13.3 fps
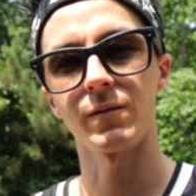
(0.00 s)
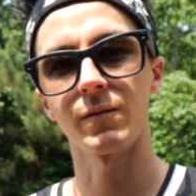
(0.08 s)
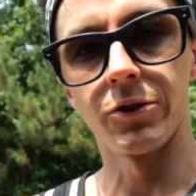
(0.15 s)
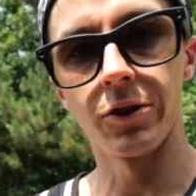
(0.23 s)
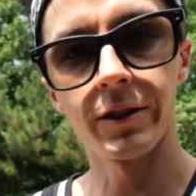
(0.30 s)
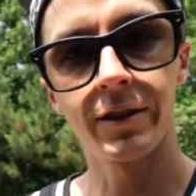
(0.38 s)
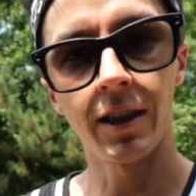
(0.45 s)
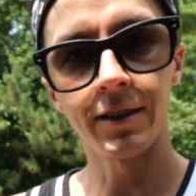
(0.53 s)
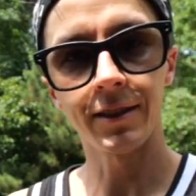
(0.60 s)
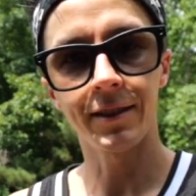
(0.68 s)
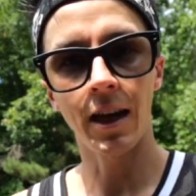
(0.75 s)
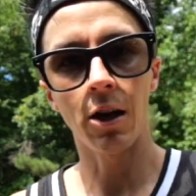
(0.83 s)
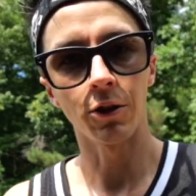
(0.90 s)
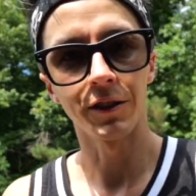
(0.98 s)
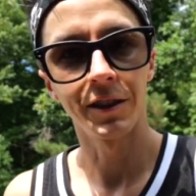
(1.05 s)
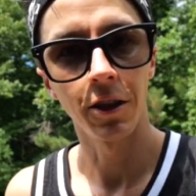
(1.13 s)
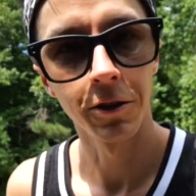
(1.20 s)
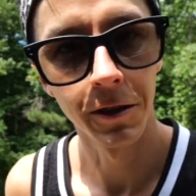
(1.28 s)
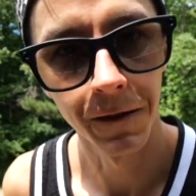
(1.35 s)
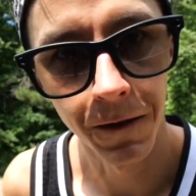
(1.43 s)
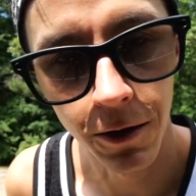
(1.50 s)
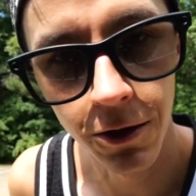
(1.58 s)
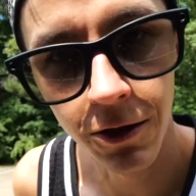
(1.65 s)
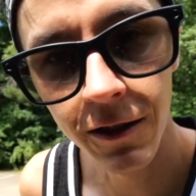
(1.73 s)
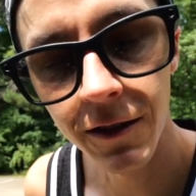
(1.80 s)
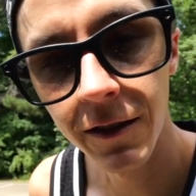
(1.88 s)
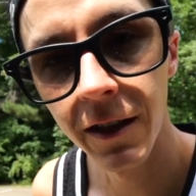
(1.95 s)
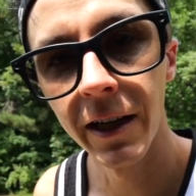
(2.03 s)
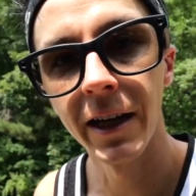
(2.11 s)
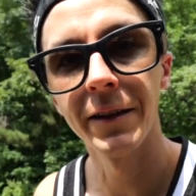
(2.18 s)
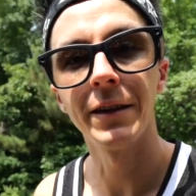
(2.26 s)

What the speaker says: we're gonna test this out. We're gonna see how good the footage is today. I